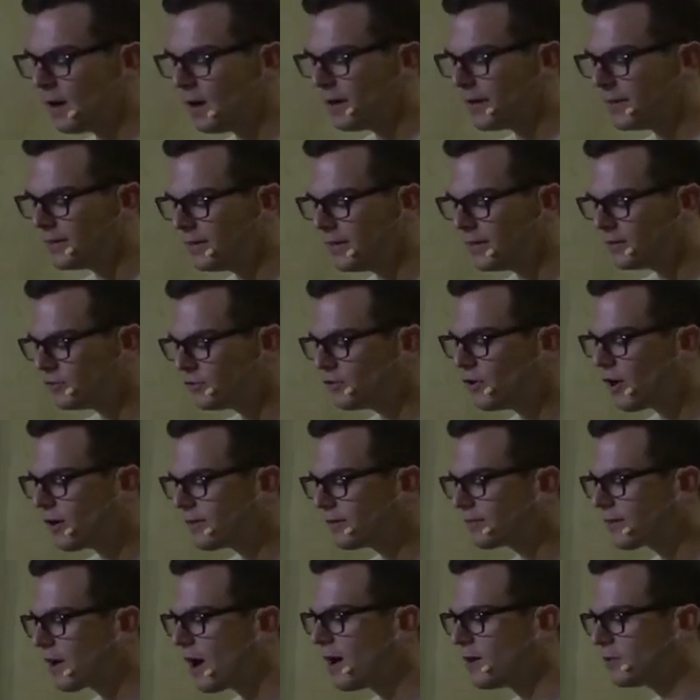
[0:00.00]
In
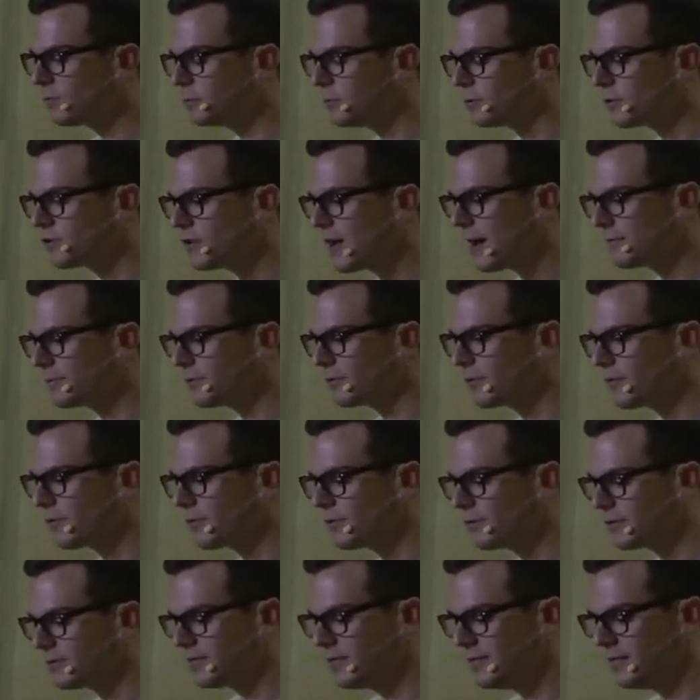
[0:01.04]
John's Gospel, chapter
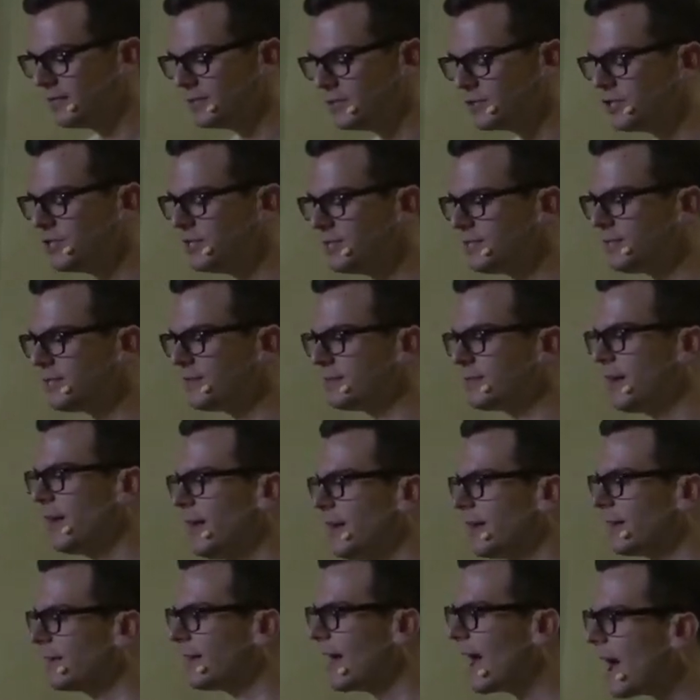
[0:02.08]
13, Jesus
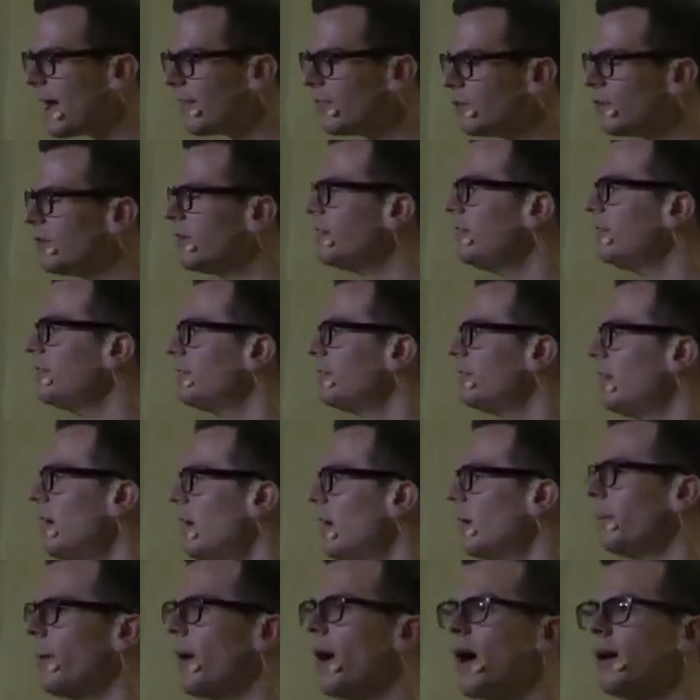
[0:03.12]
gathered his
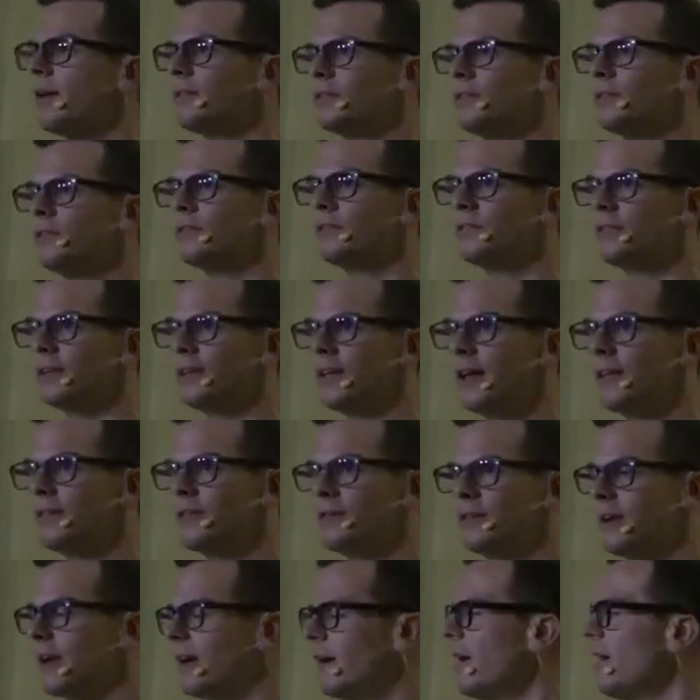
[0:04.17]
apostles
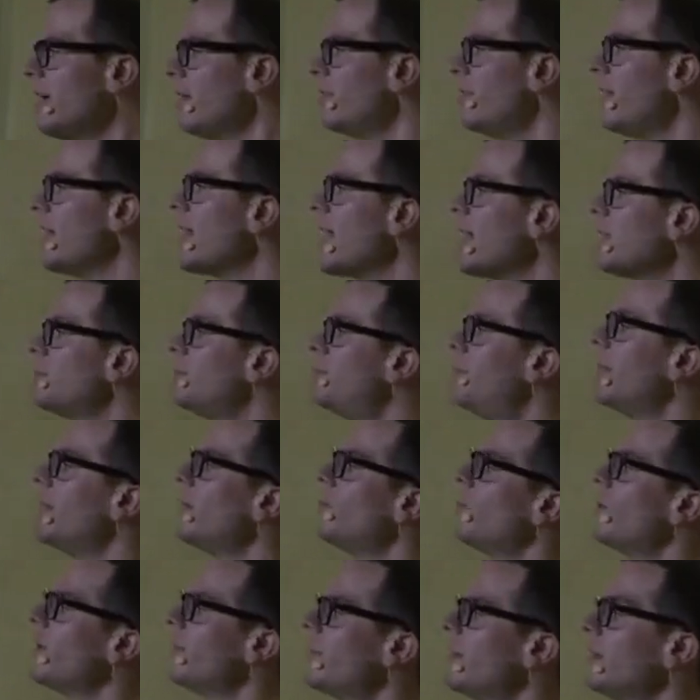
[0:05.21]
together. Now, they had
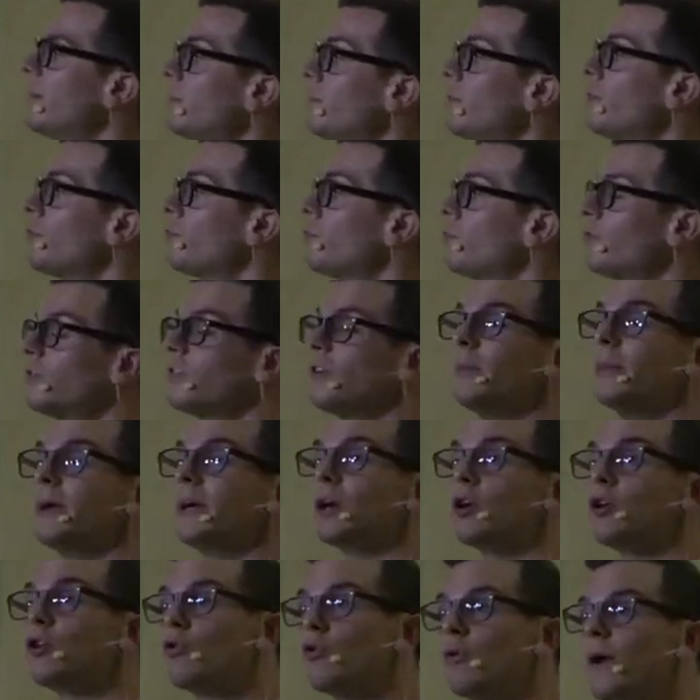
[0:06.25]
been with him through some
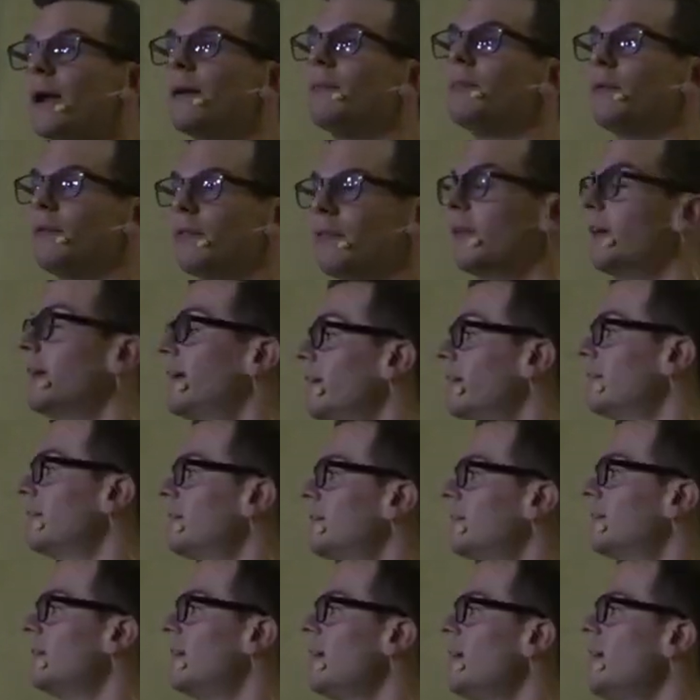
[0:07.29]
incredible
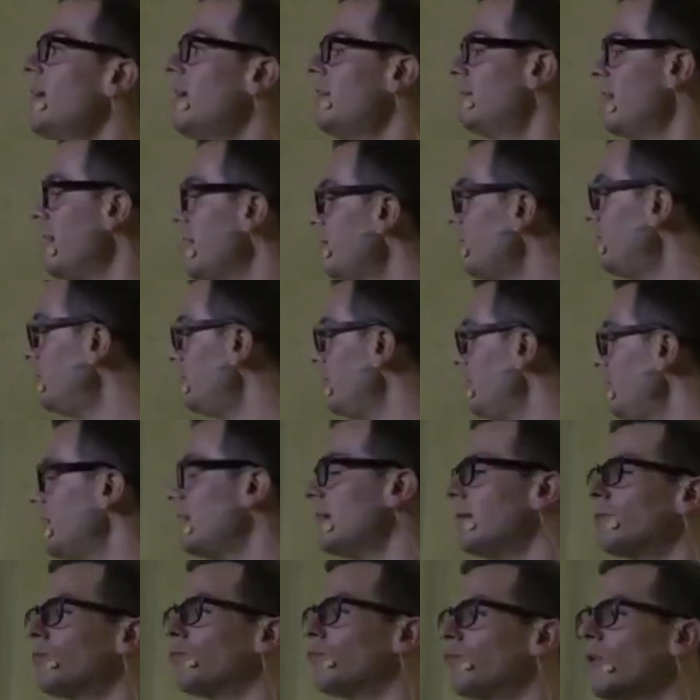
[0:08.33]
things. They've seen
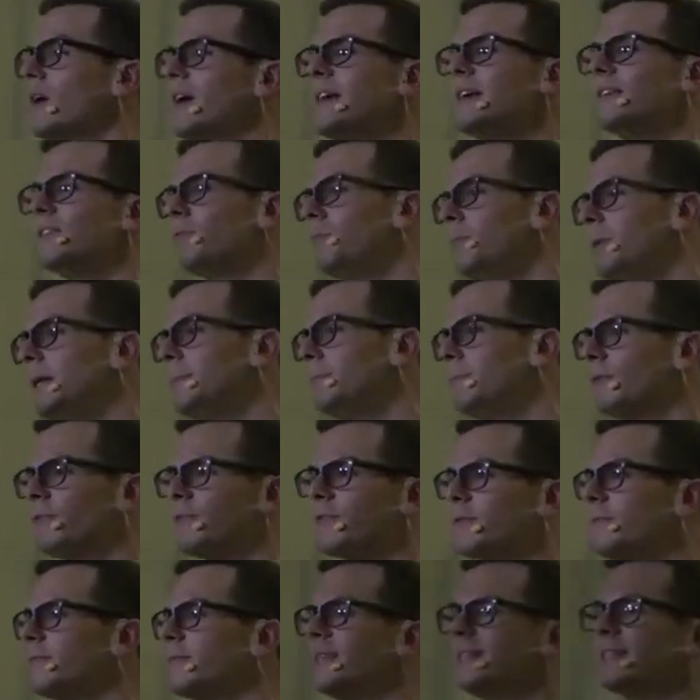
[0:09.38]
him raise people
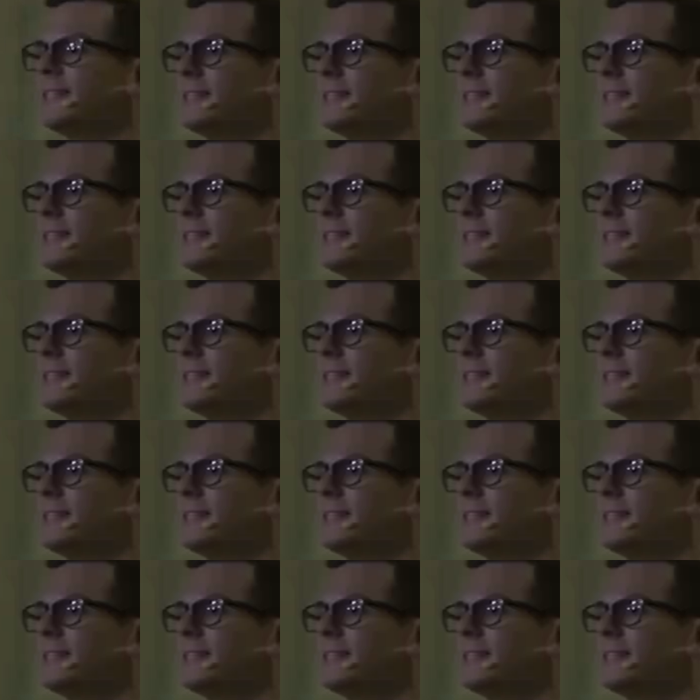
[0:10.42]
from the